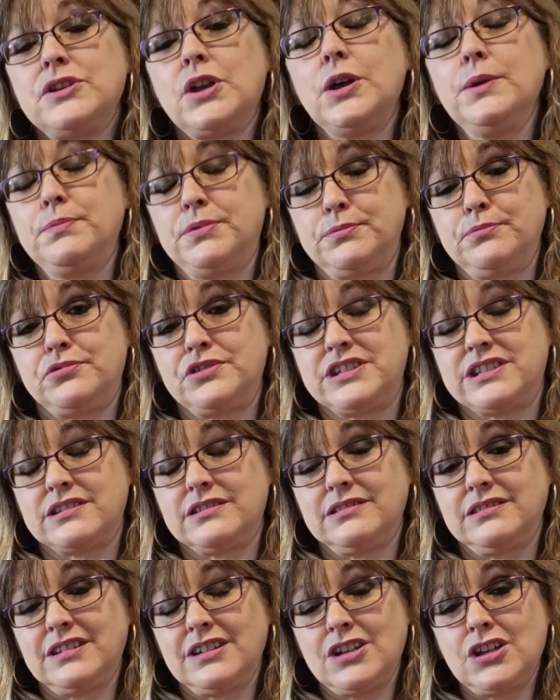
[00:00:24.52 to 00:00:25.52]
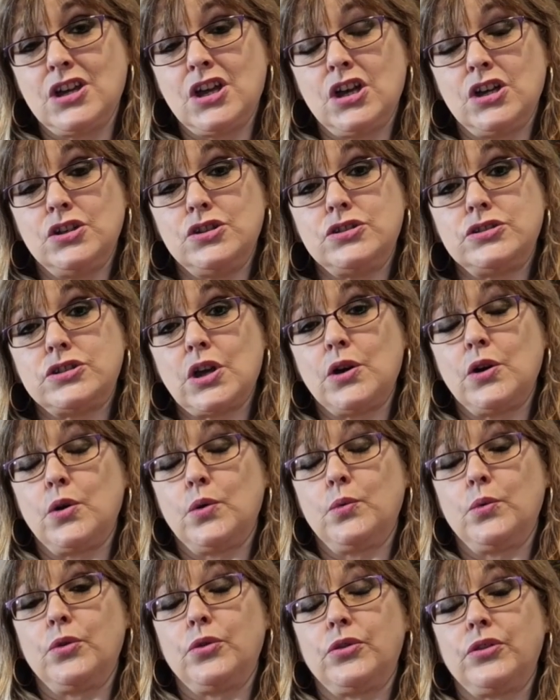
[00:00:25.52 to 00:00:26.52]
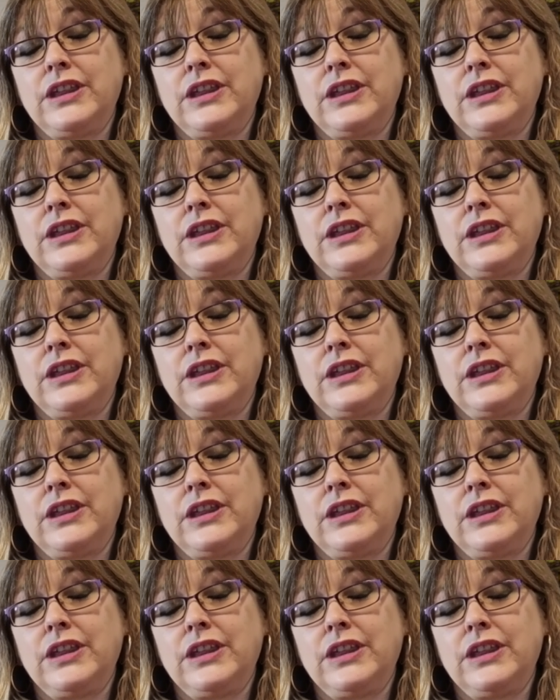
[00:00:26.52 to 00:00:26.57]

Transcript: an open prison, so